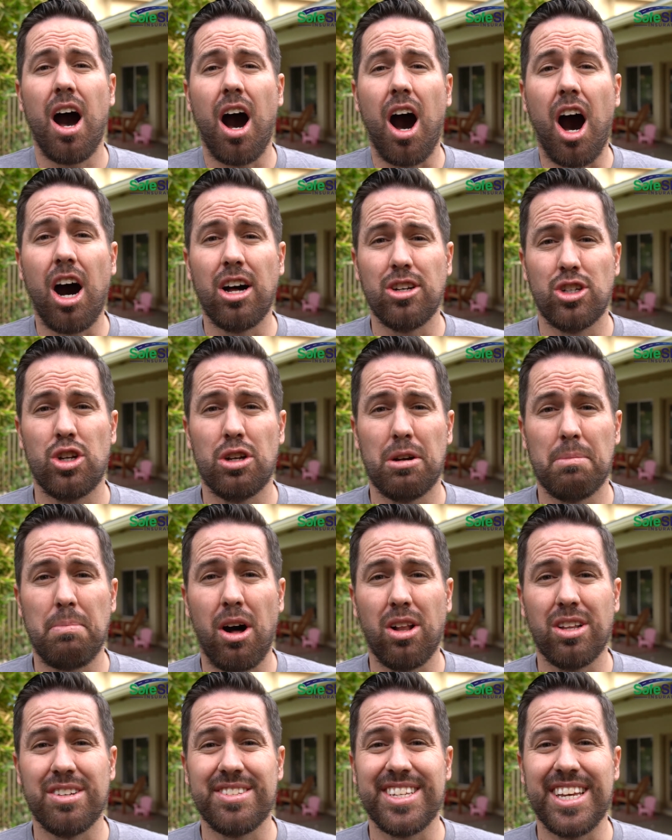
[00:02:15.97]
onto your
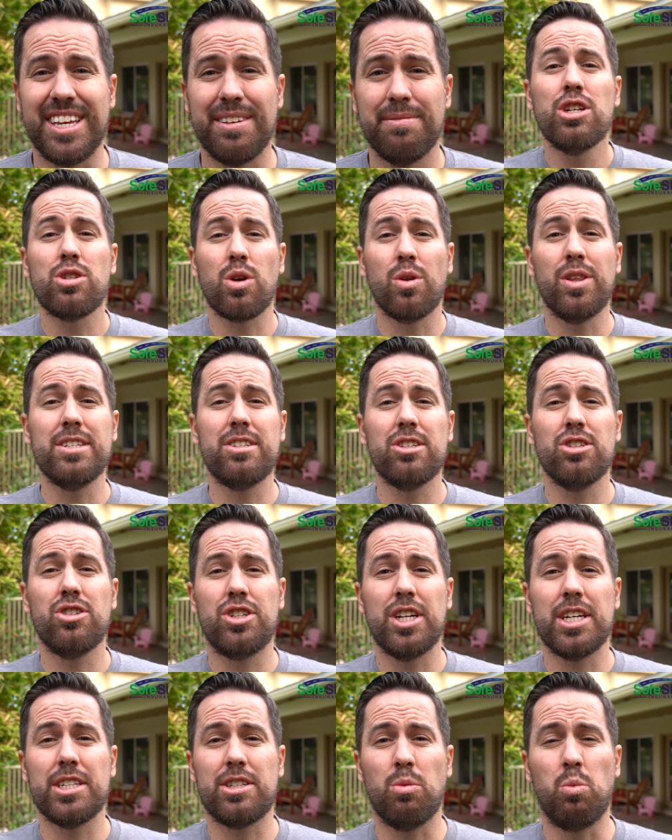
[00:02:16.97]
policy. So this is
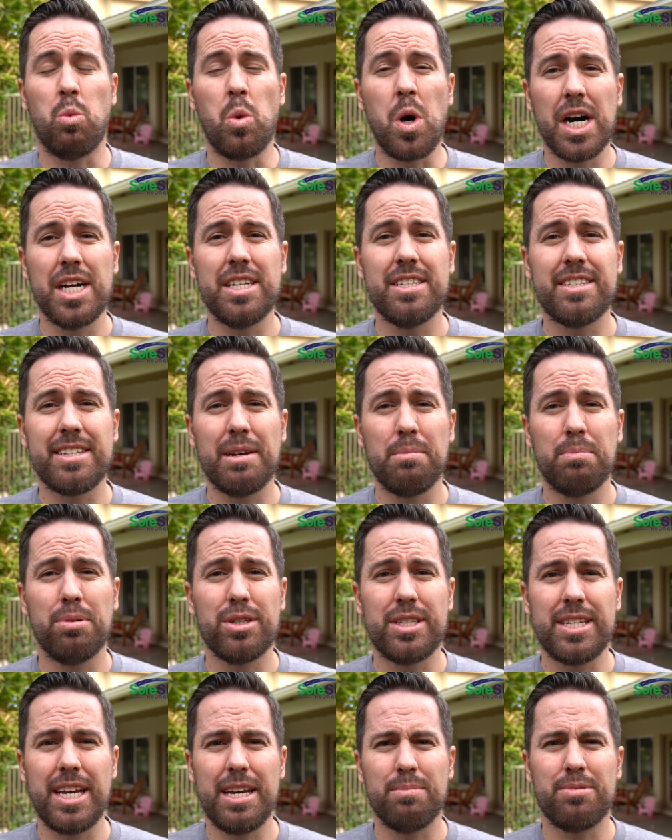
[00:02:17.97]
just one simple
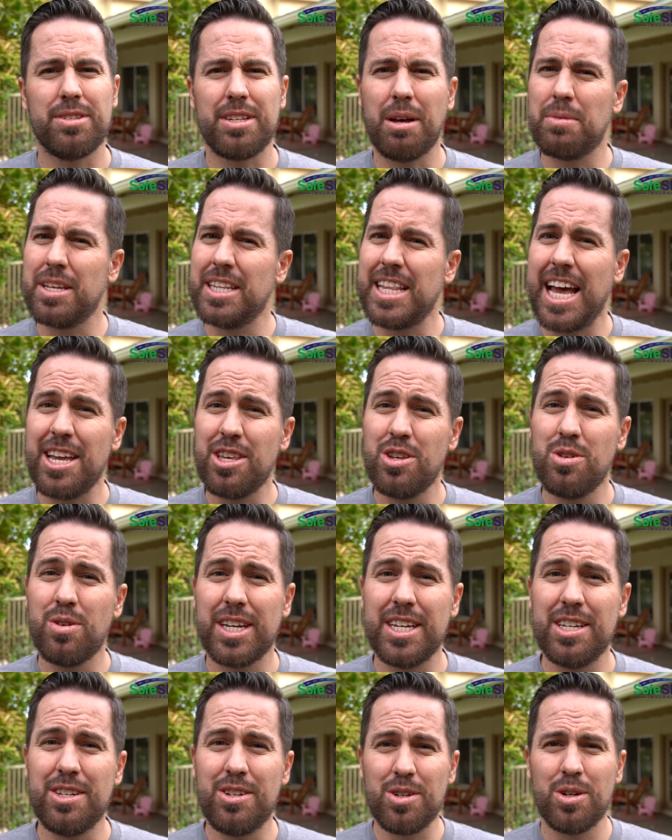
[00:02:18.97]
tip, something that you
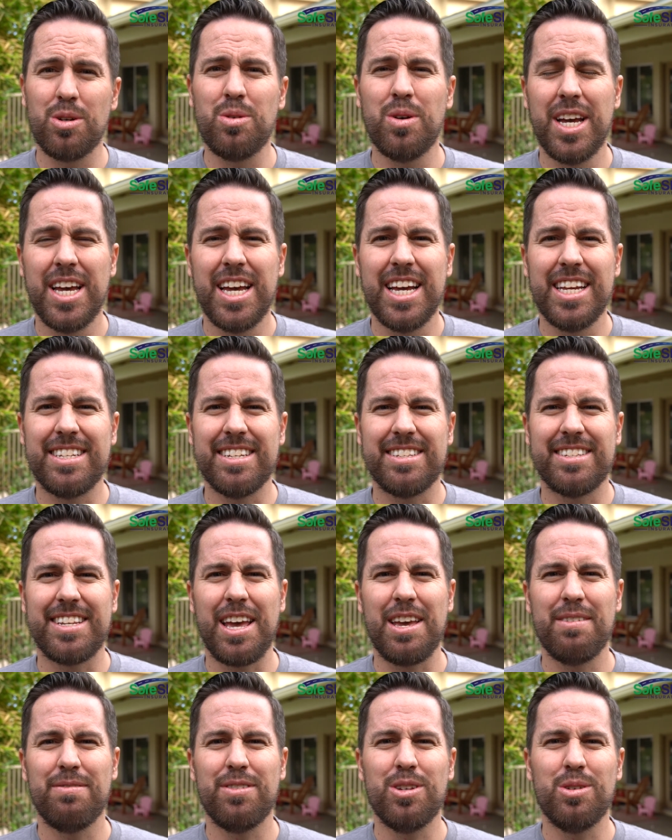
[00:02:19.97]
can do to
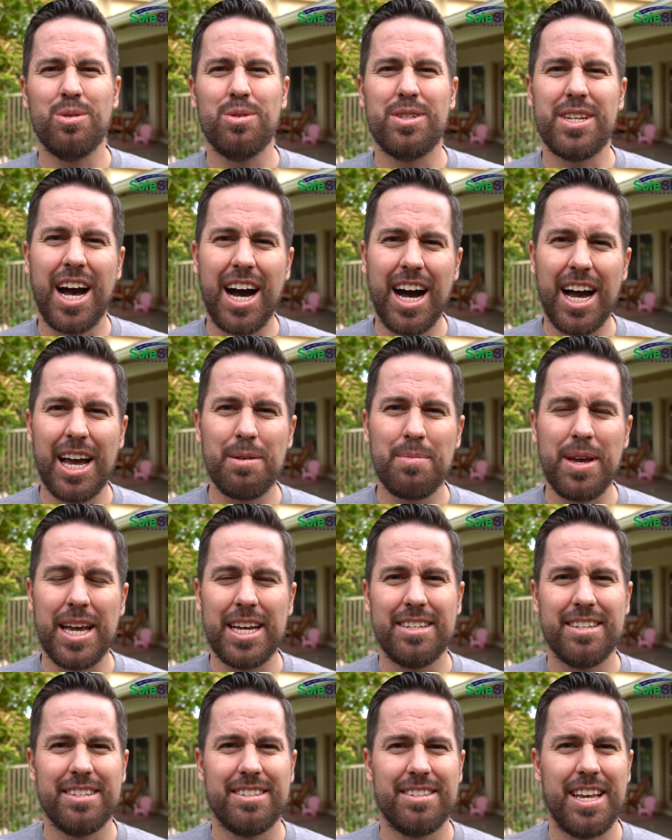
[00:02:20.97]
save you time
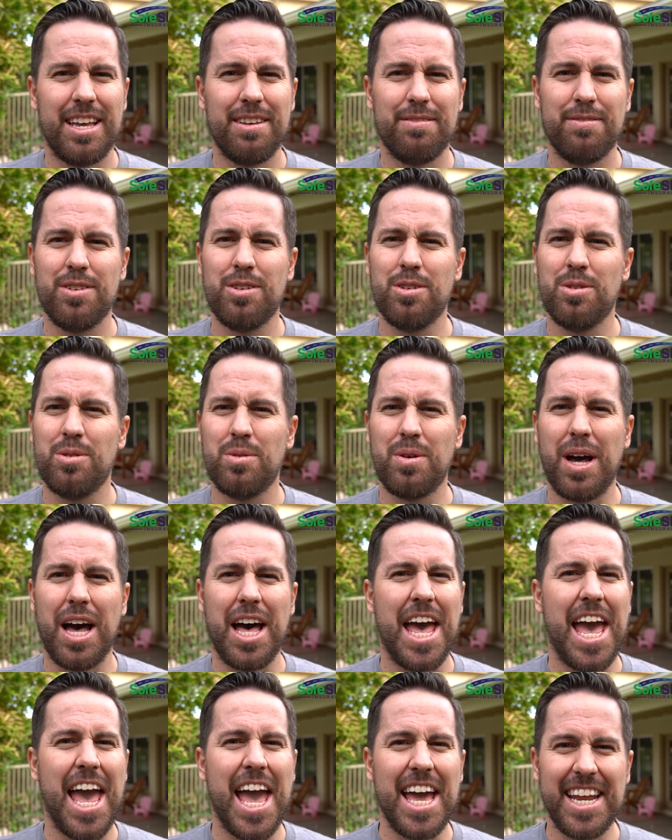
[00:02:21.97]
and to save you a
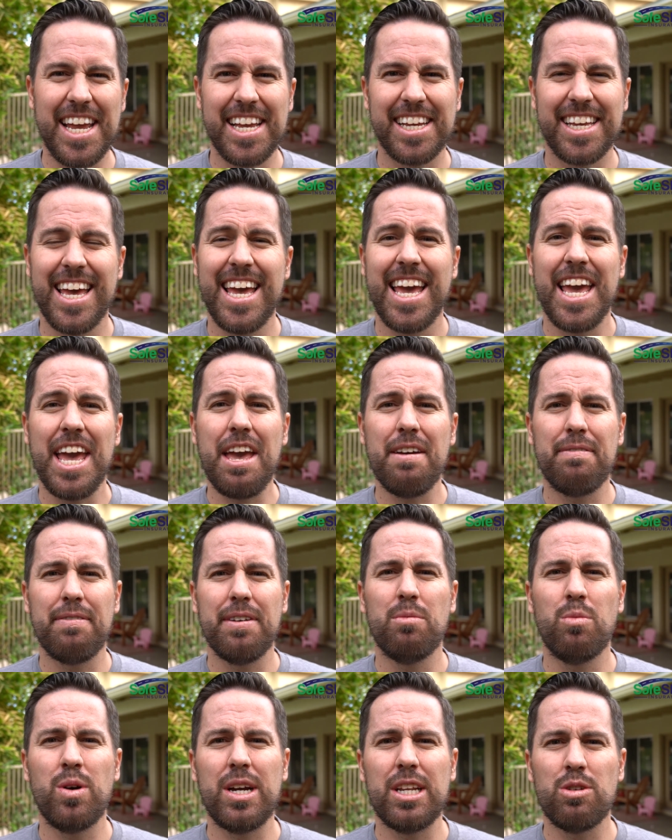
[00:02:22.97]
headache if
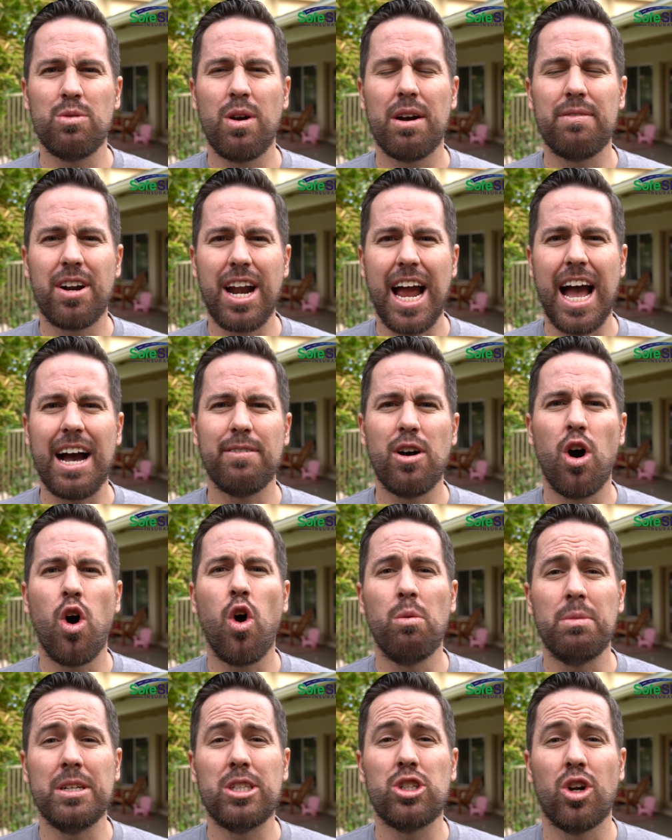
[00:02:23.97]
and when you ever have a
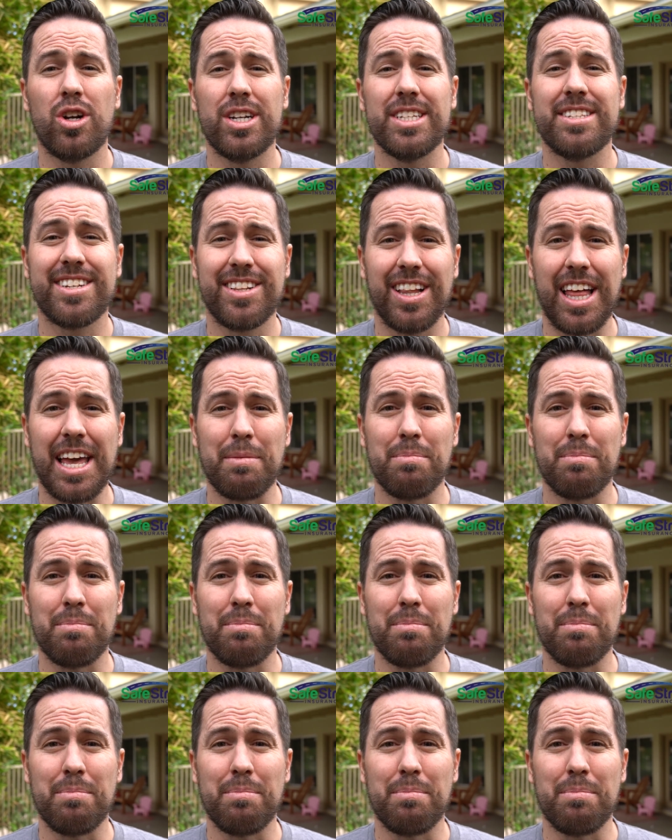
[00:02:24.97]
home insurance claim.